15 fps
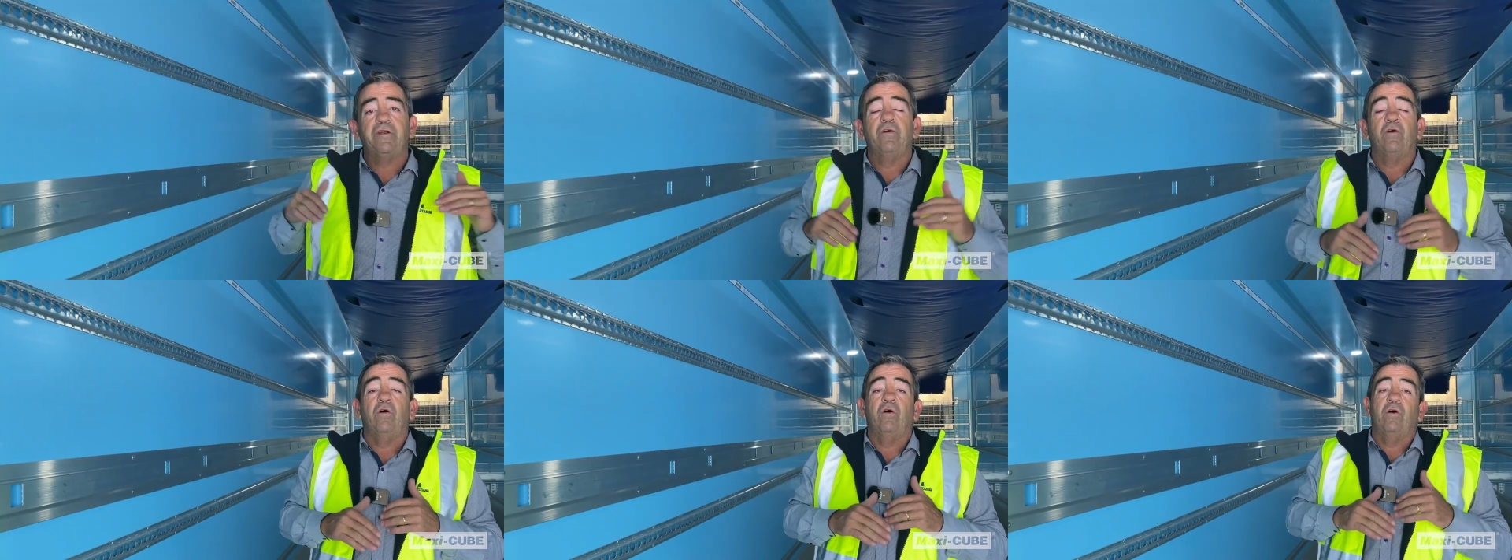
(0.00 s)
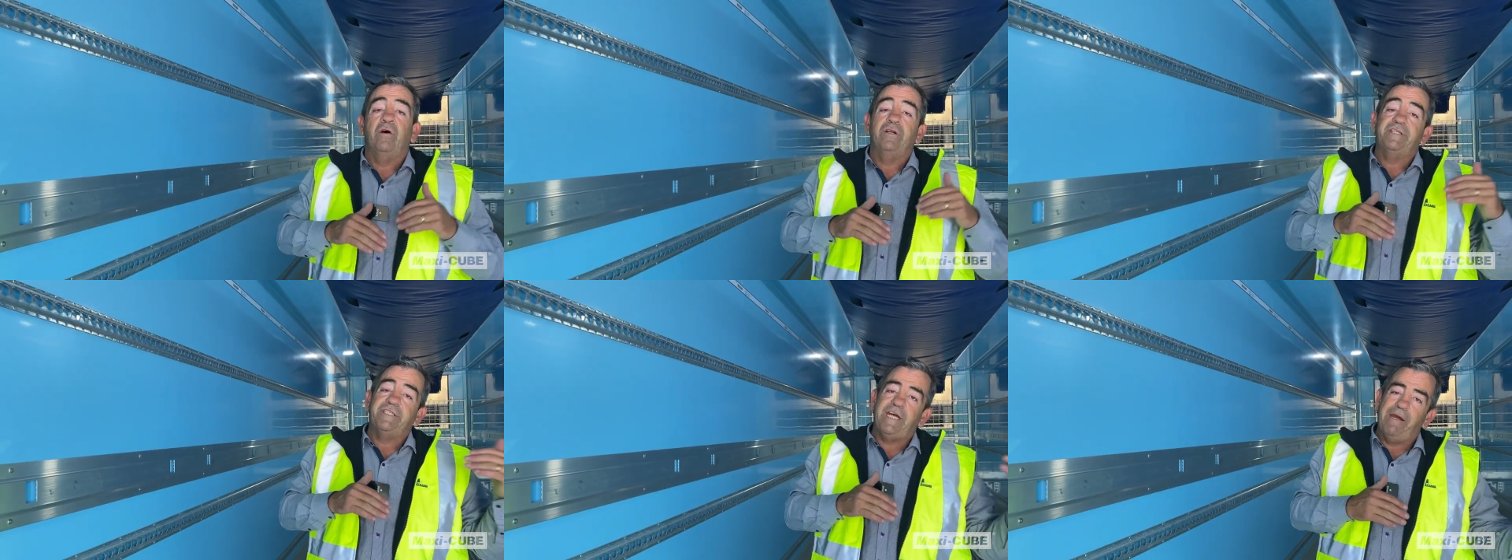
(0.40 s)
your
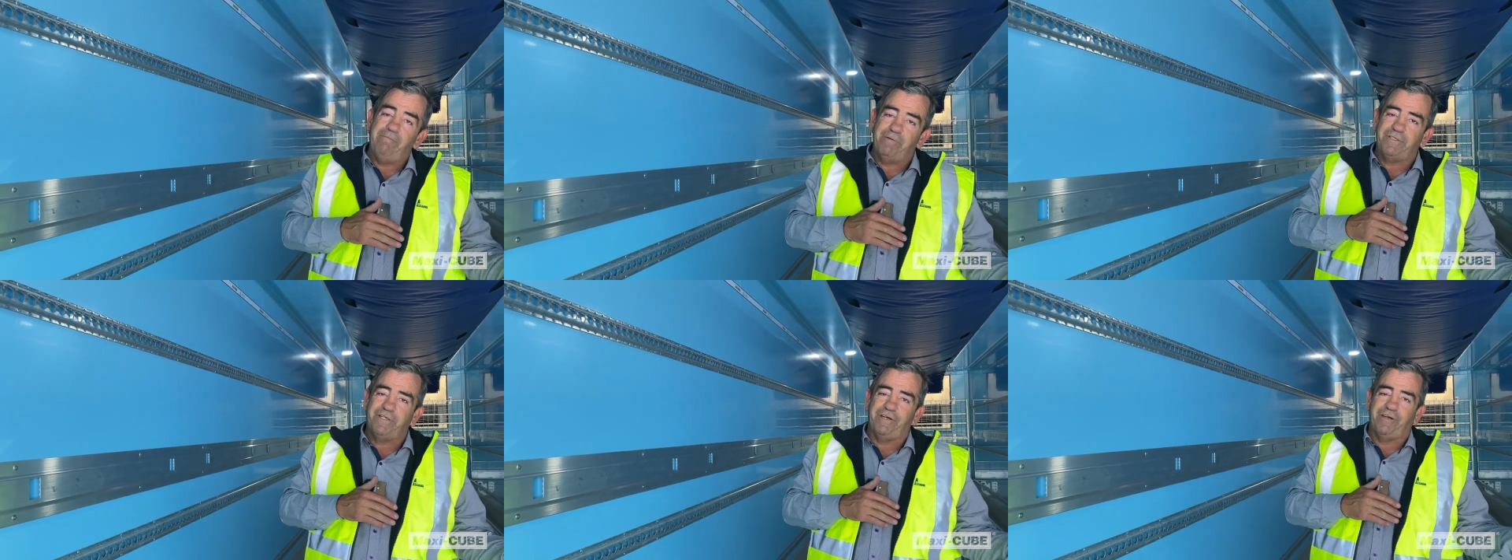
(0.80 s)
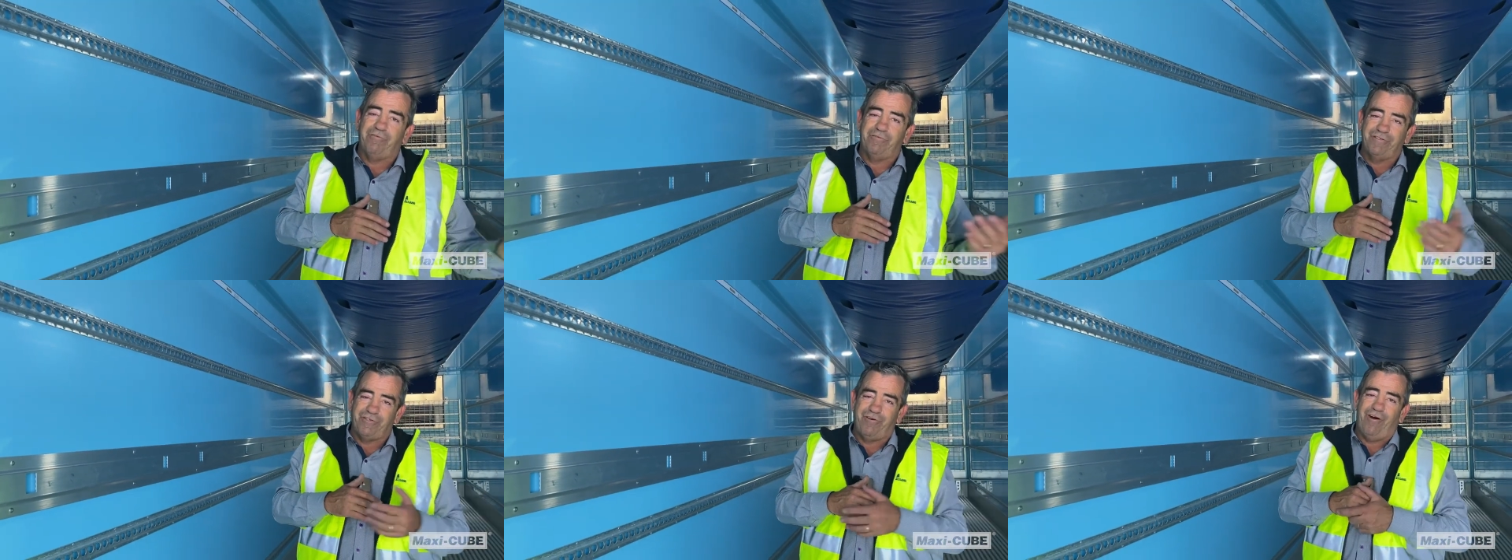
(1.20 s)
temperature
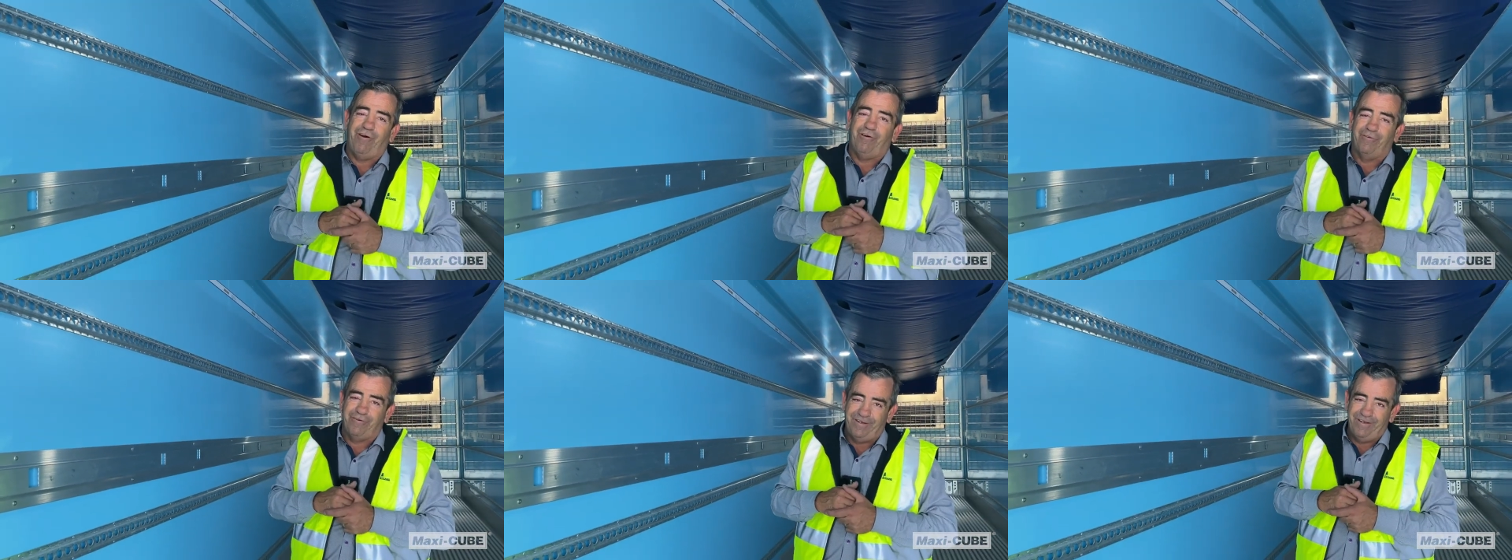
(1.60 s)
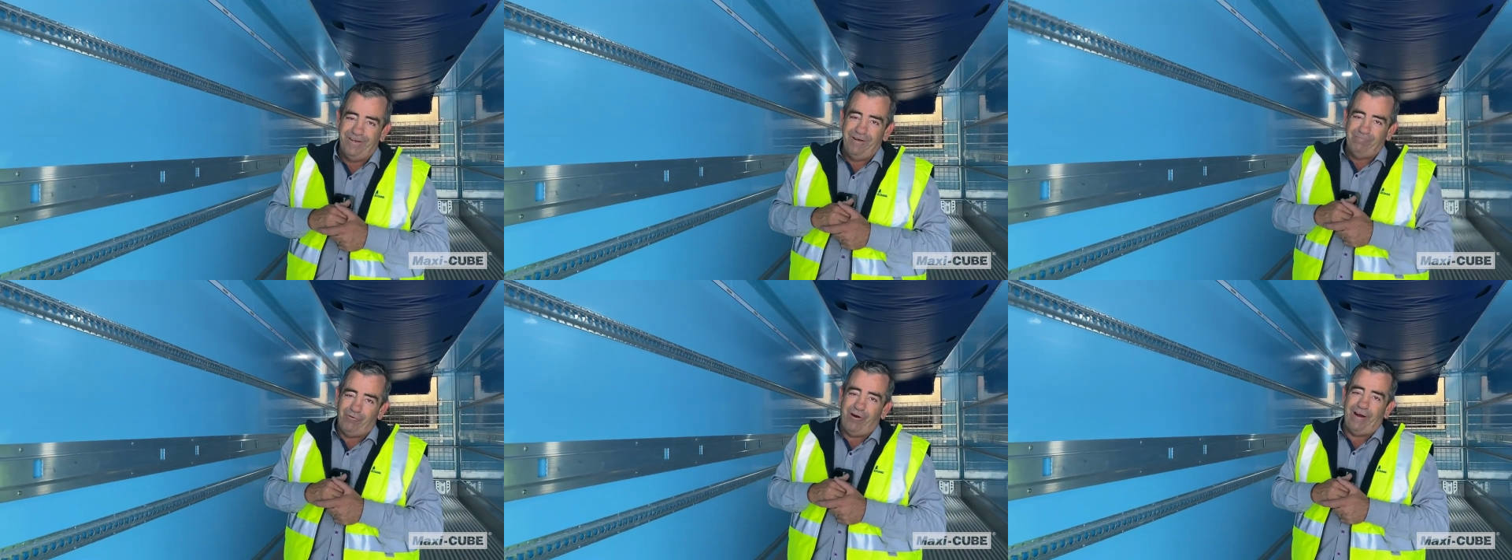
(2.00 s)
controlled
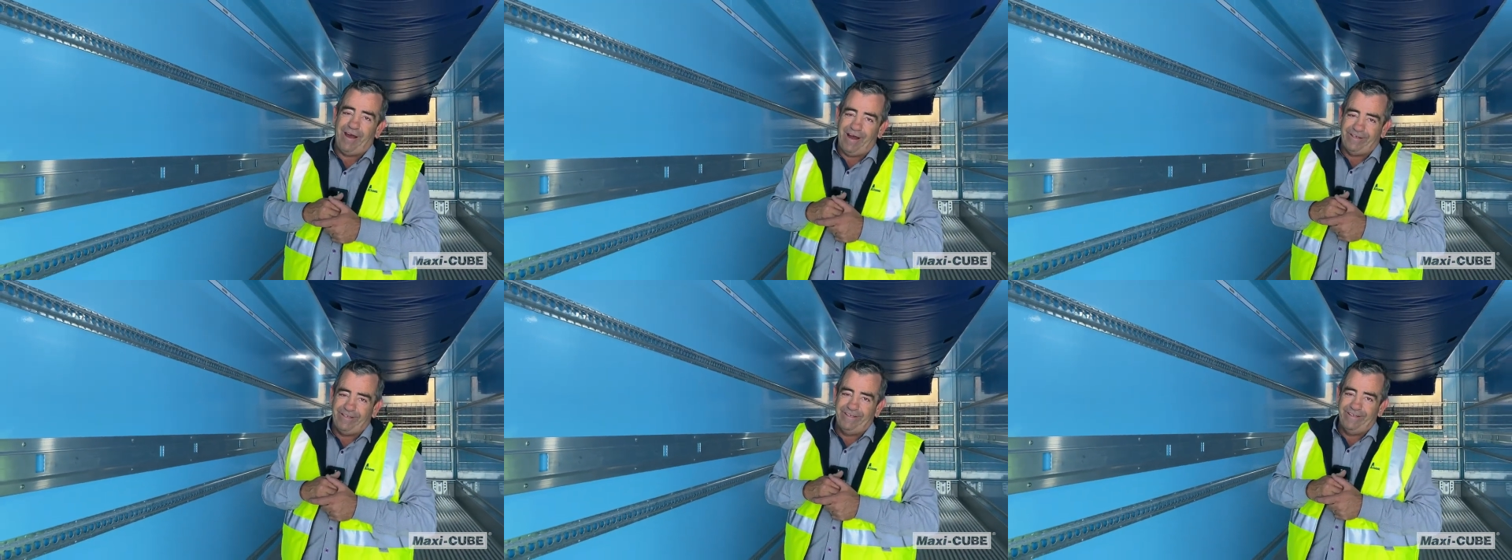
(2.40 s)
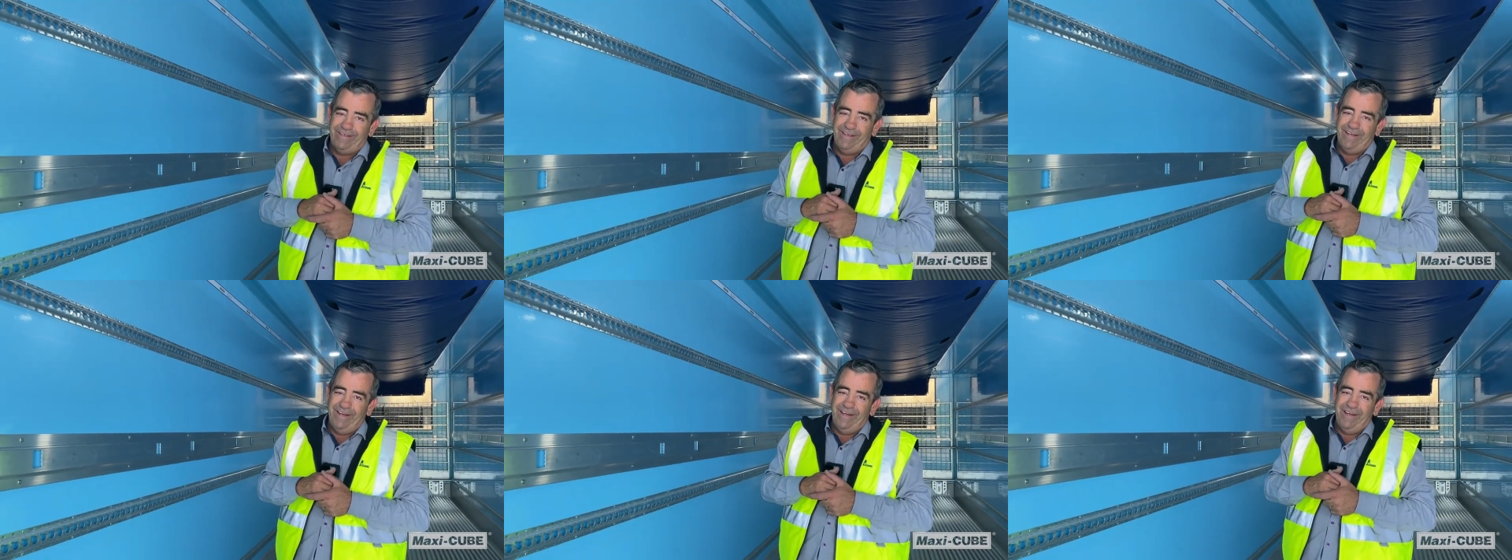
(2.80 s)
product
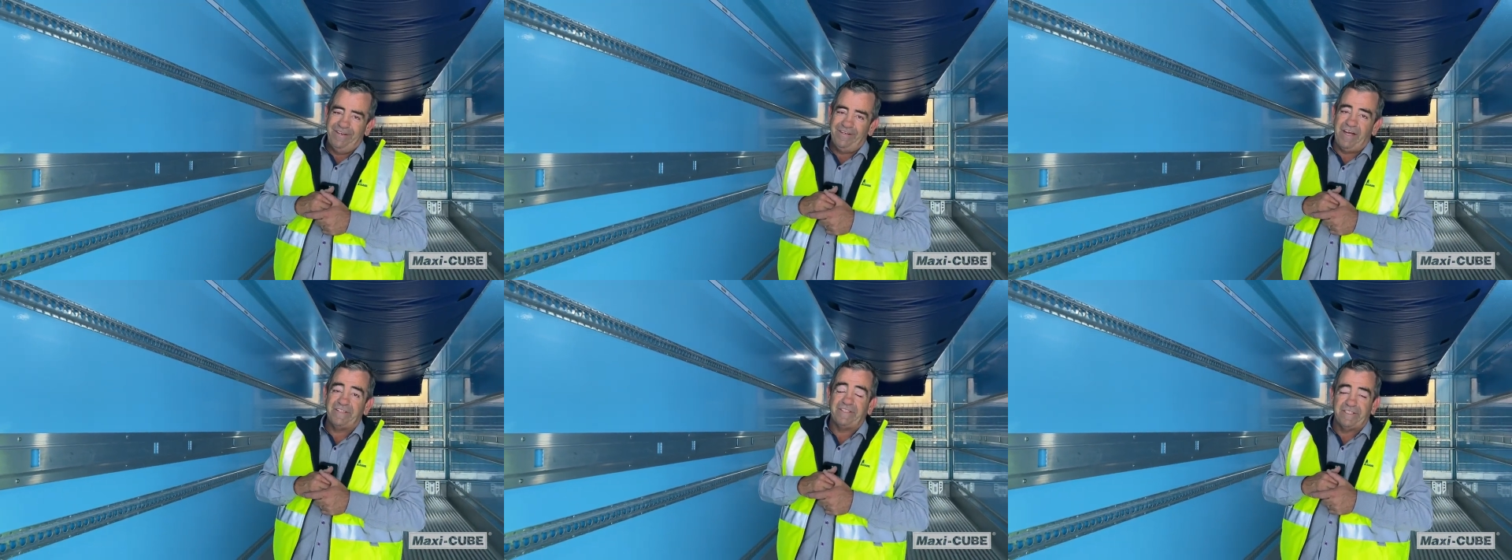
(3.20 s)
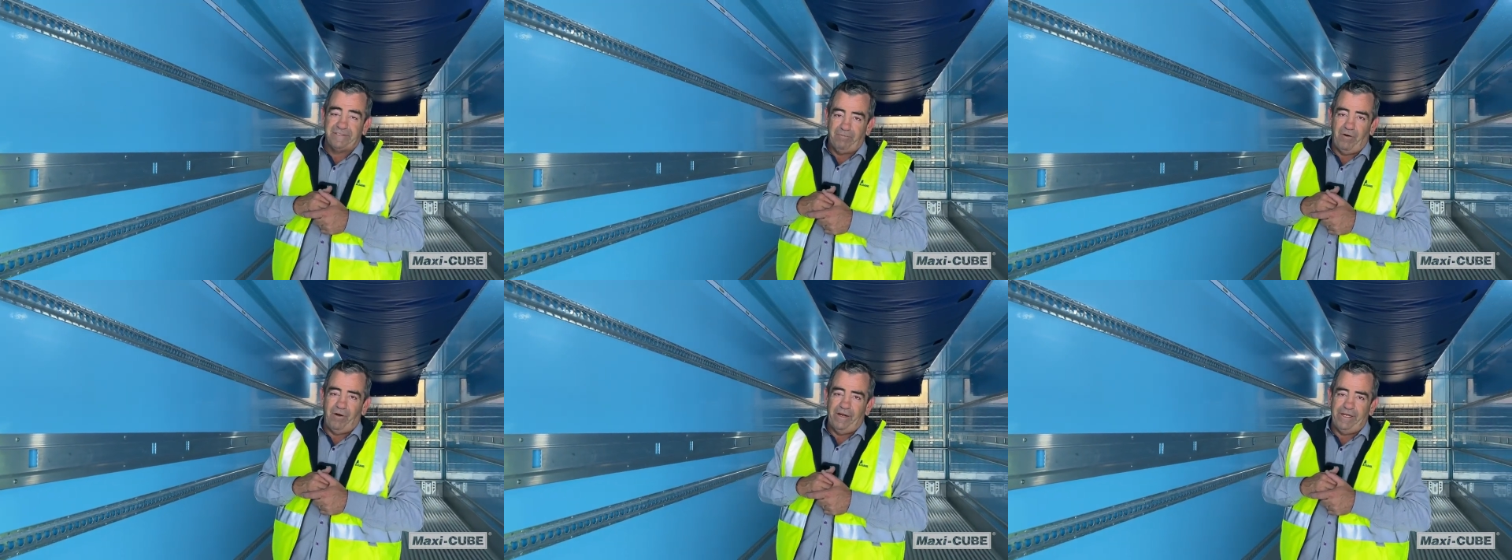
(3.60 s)
doesn't
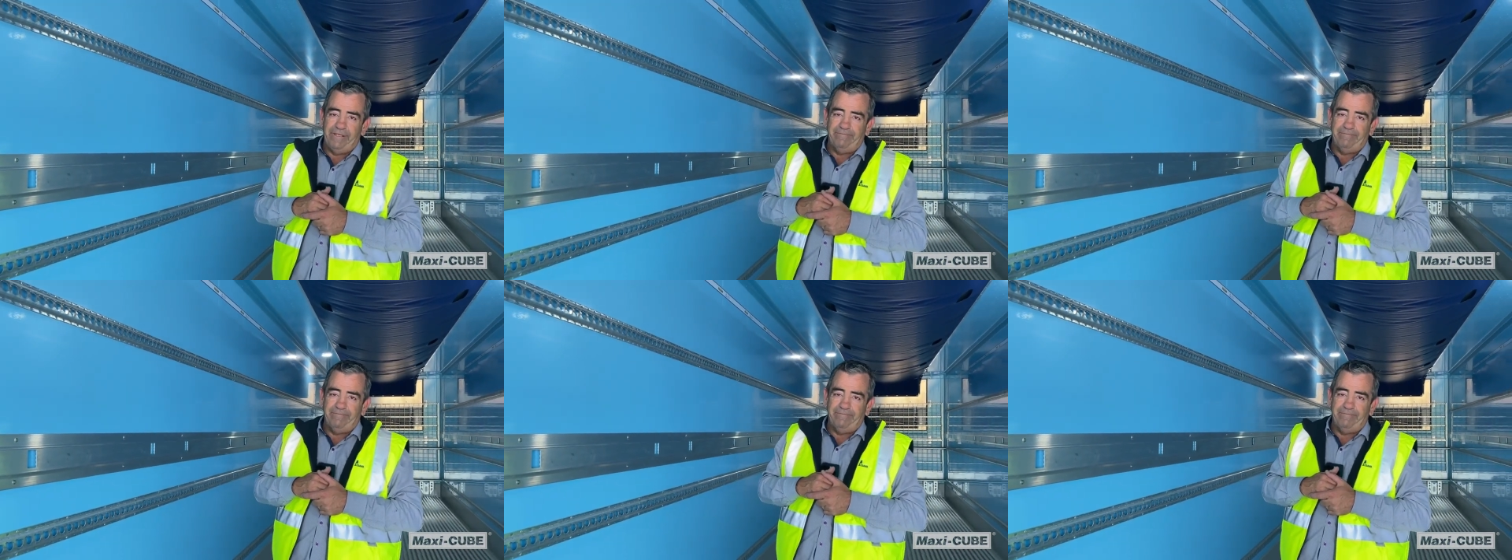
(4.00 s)
spike.